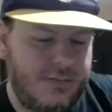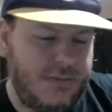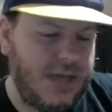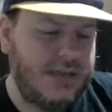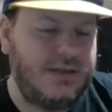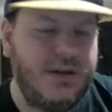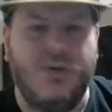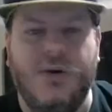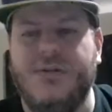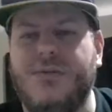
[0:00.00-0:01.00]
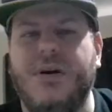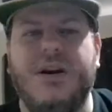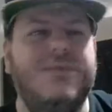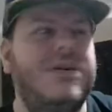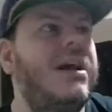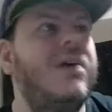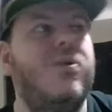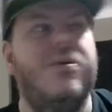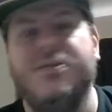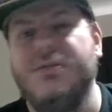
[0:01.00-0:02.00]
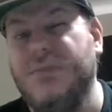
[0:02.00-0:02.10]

It's still worth money, but it ain't worth as